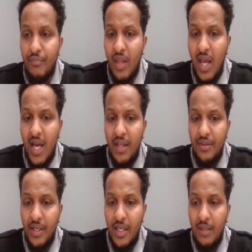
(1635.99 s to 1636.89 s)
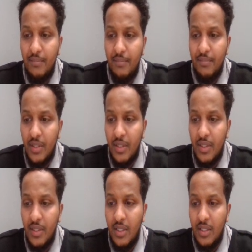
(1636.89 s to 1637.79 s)
and
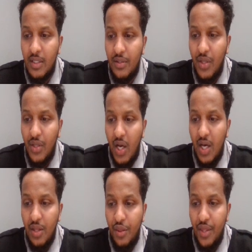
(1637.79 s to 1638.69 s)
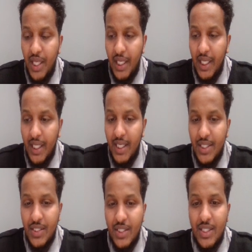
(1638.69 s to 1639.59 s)
the other thing
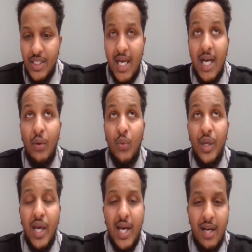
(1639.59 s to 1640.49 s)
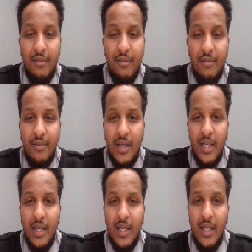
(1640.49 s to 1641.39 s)
is that we have
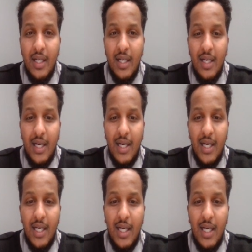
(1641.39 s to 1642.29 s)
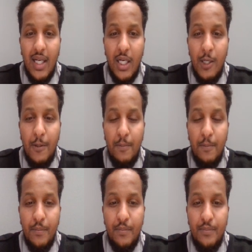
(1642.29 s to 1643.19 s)

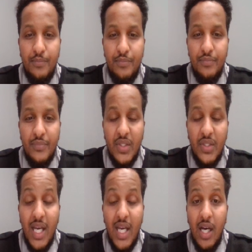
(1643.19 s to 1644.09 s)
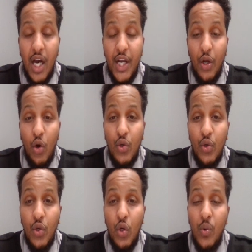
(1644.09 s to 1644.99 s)
um, yeah, an
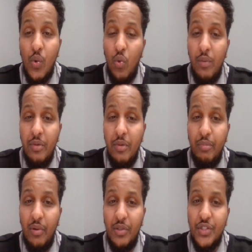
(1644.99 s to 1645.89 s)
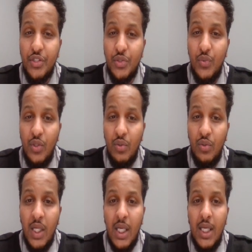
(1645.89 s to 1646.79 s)
ongoing warming process as
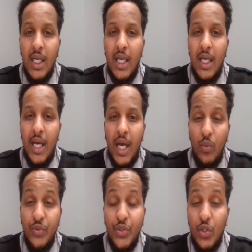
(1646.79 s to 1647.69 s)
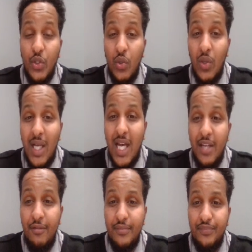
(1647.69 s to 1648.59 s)
well. Once you go live